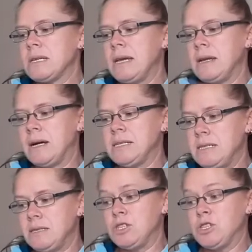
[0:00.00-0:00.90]
again, I
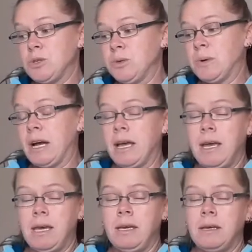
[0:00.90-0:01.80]
didn't do
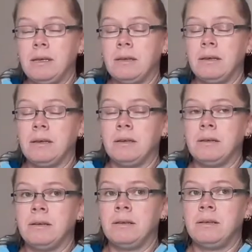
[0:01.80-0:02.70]
a
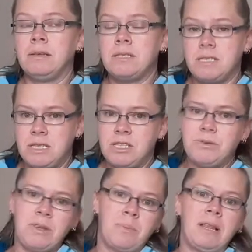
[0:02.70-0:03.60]
stitch
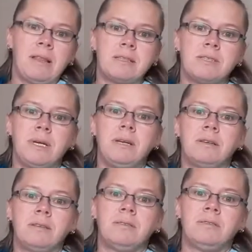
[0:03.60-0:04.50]
with me last week
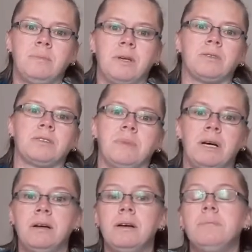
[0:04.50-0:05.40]
because of my
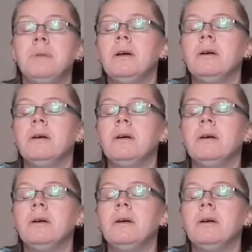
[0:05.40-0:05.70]
arm.